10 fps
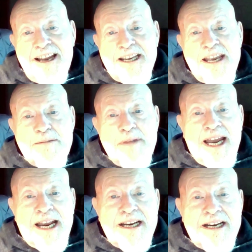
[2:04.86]
I came
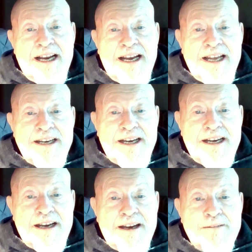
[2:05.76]
back on
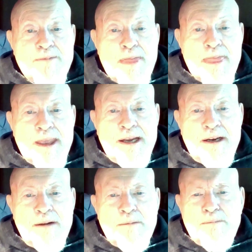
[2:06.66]
a
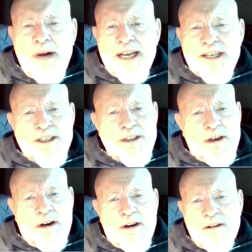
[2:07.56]
bus
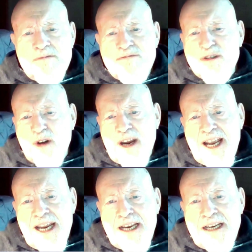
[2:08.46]
or
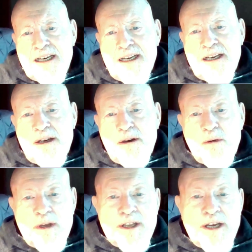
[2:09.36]
train
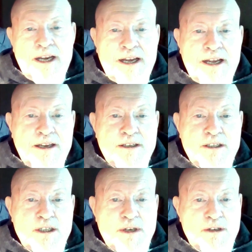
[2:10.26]
with
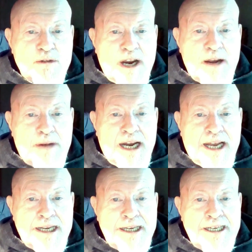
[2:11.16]
a Jewish
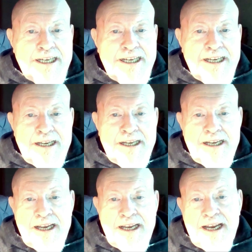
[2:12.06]
rabbi,
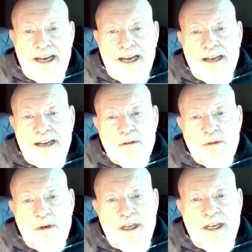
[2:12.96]

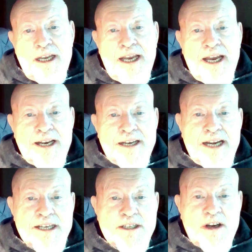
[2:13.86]
and we had
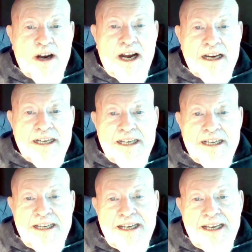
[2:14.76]
a nice talk.
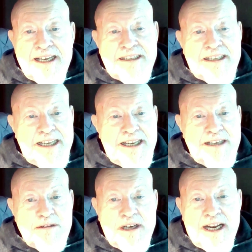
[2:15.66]
And at the
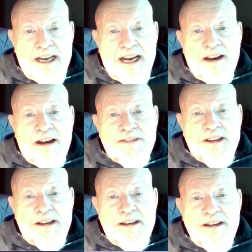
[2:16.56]
end, when I got
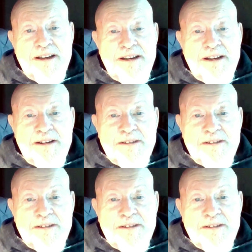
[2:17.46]
off the